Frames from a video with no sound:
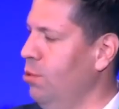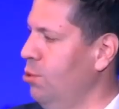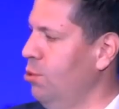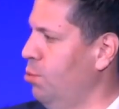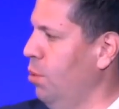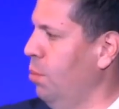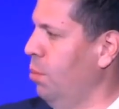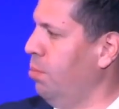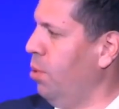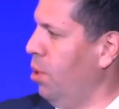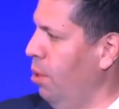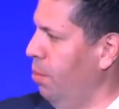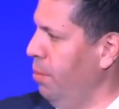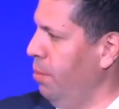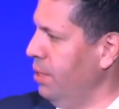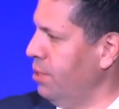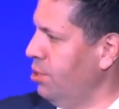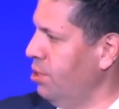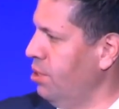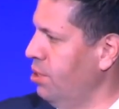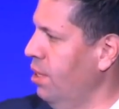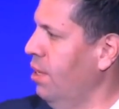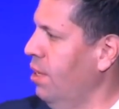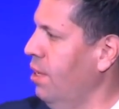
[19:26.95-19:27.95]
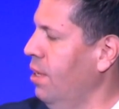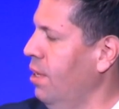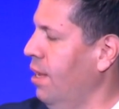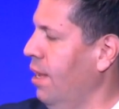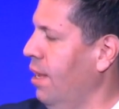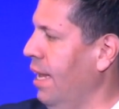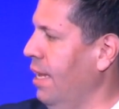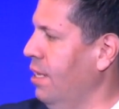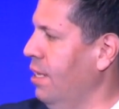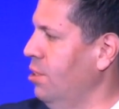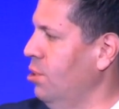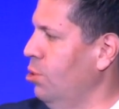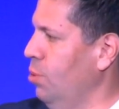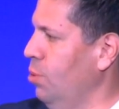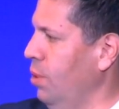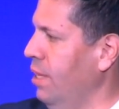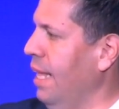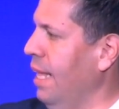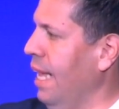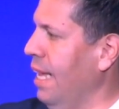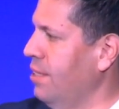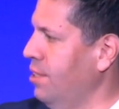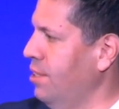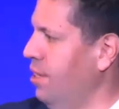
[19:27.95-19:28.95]
which were permits and
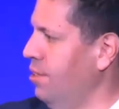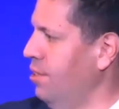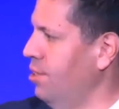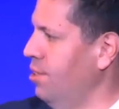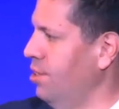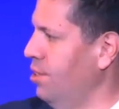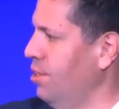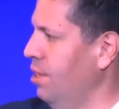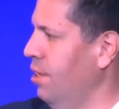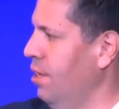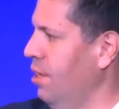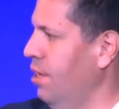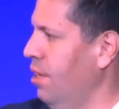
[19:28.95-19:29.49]
drill assays,